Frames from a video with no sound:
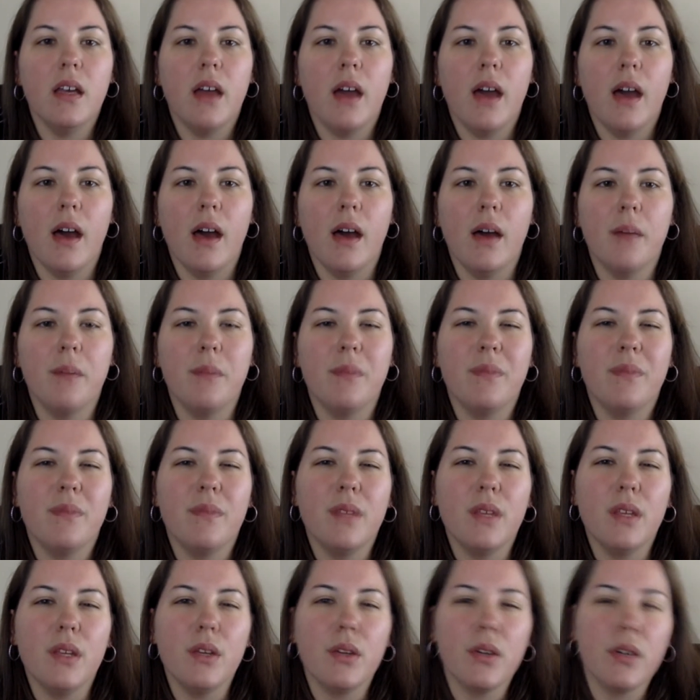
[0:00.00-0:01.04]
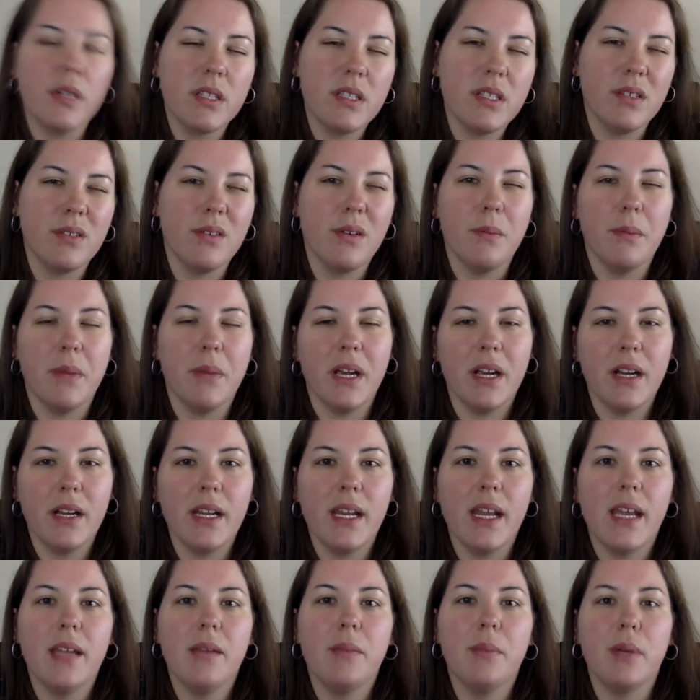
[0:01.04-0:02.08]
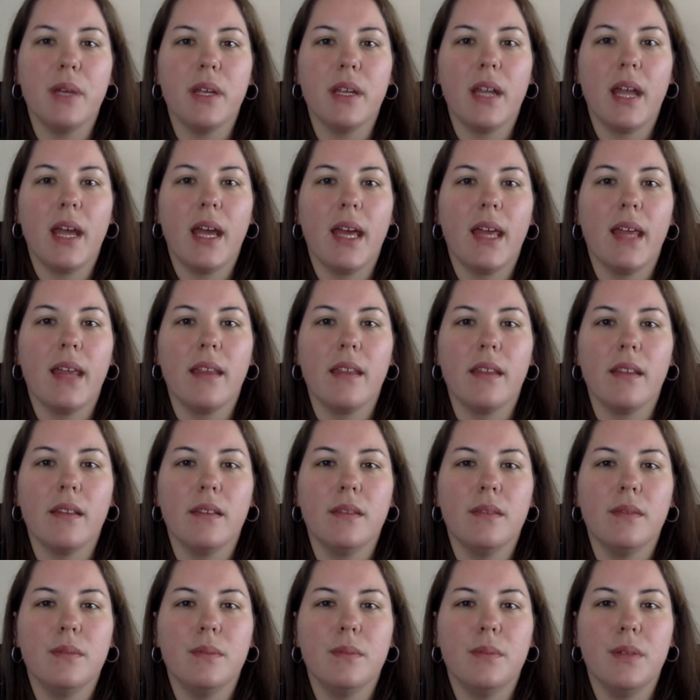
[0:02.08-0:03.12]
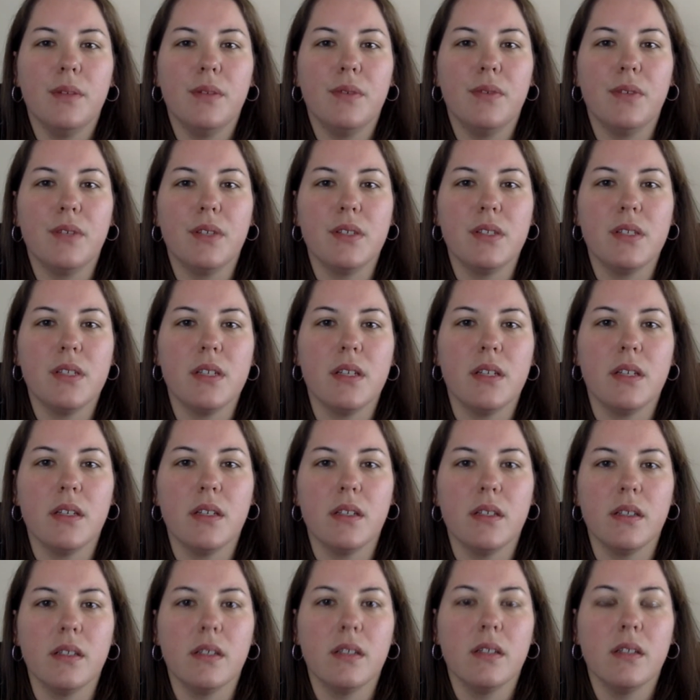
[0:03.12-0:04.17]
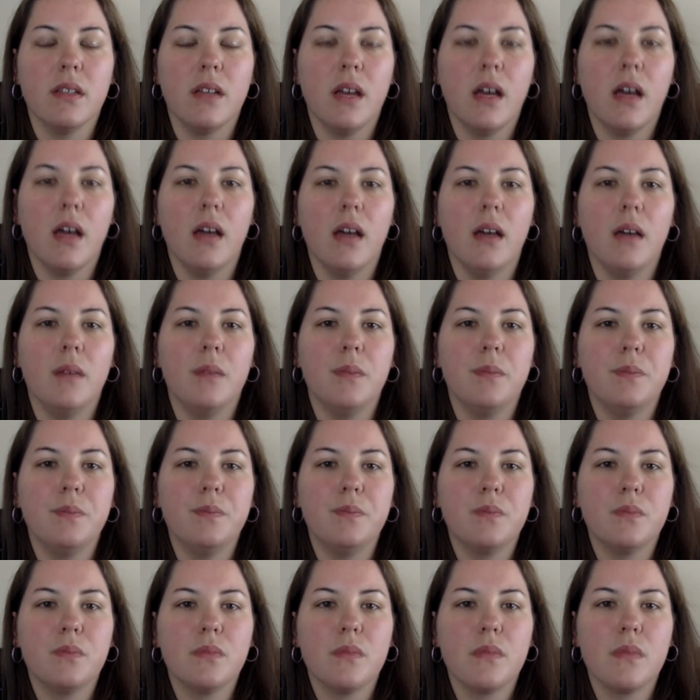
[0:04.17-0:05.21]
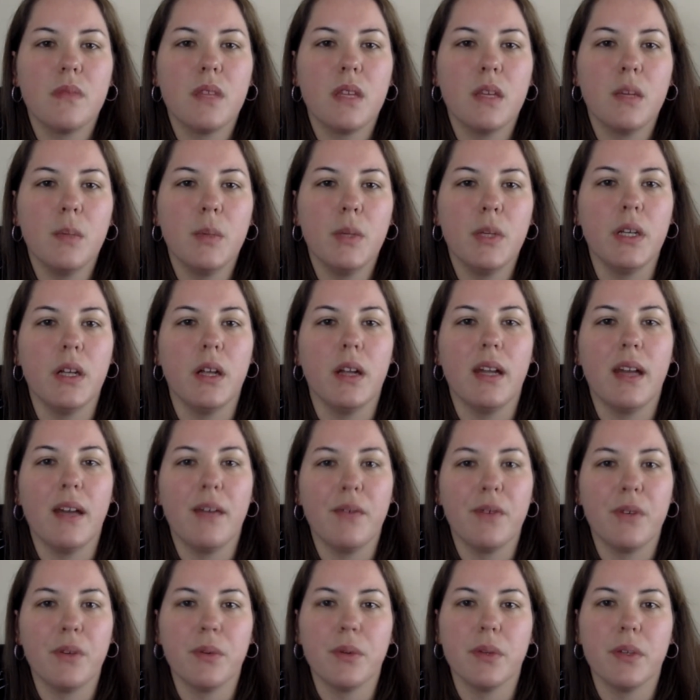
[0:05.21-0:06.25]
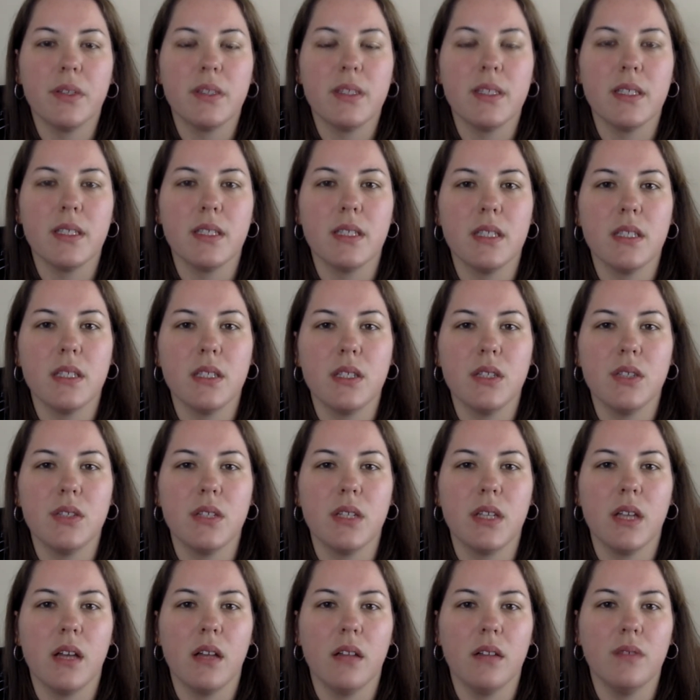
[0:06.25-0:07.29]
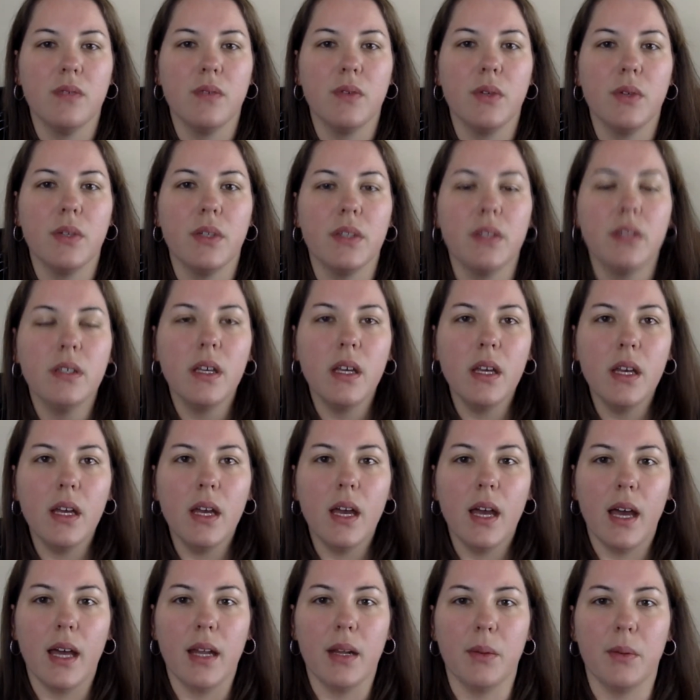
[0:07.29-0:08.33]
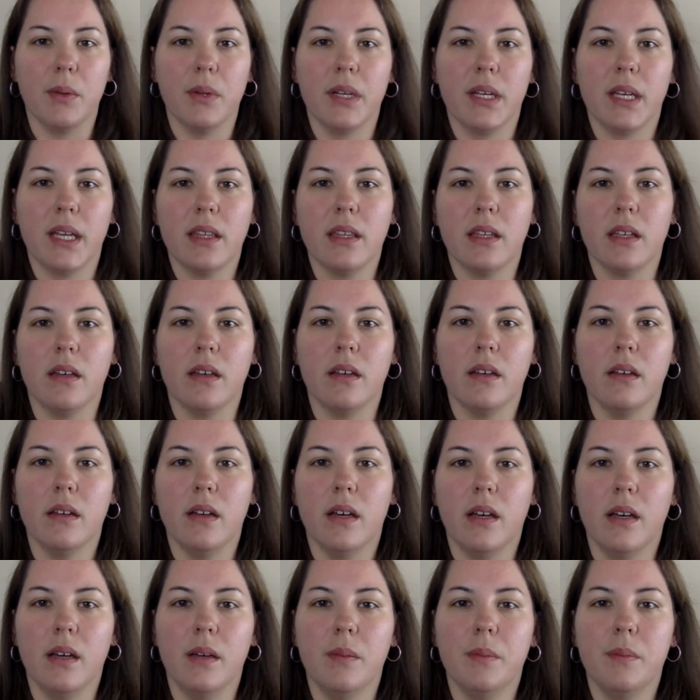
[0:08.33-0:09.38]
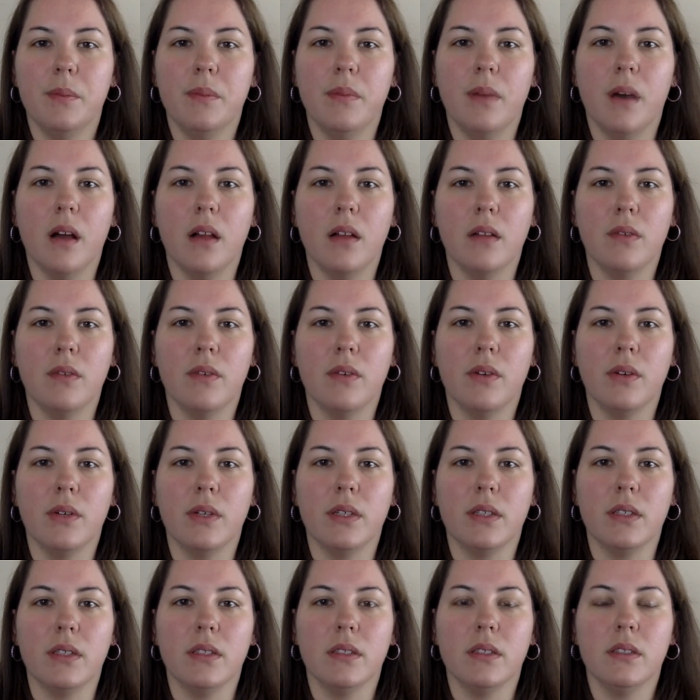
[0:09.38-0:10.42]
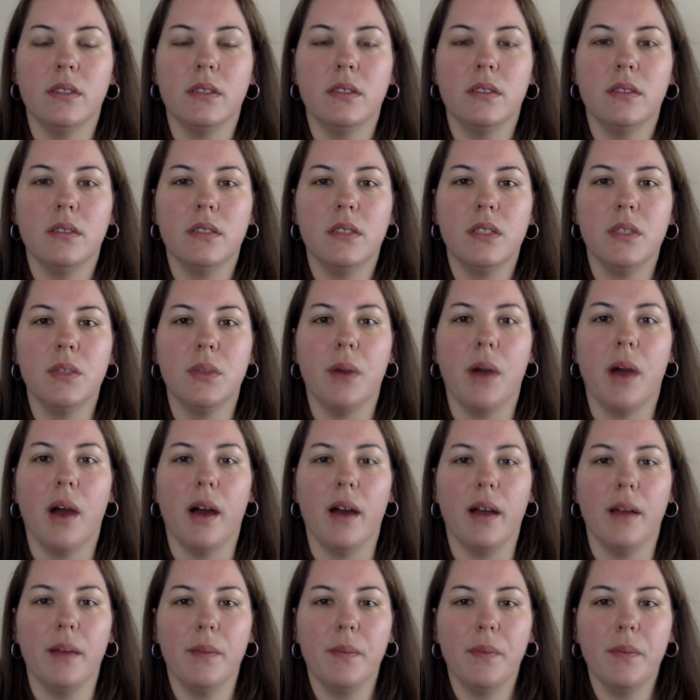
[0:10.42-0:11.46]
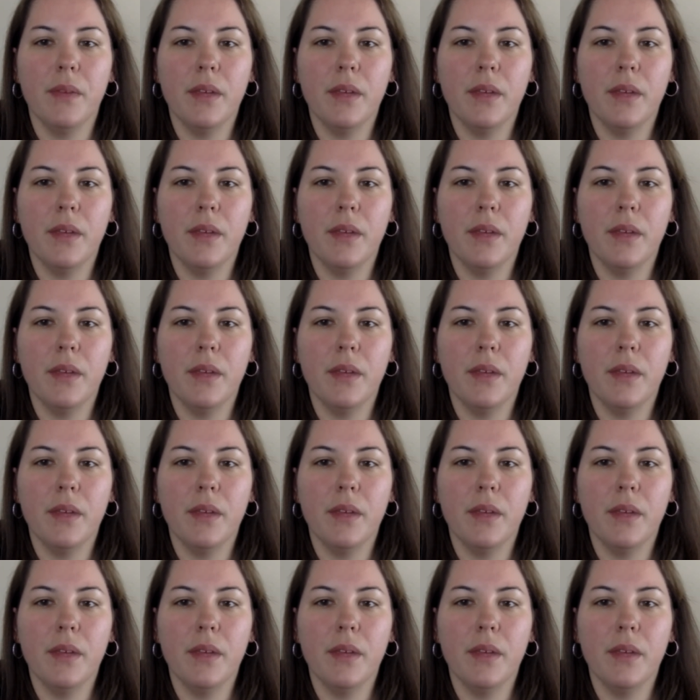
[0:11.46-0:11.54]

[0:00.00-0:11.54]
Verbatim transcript: um, you could do a marinade but I prefer to um, put it on afterwards since it's using olive oil I don't want to get the um, olive oil too hot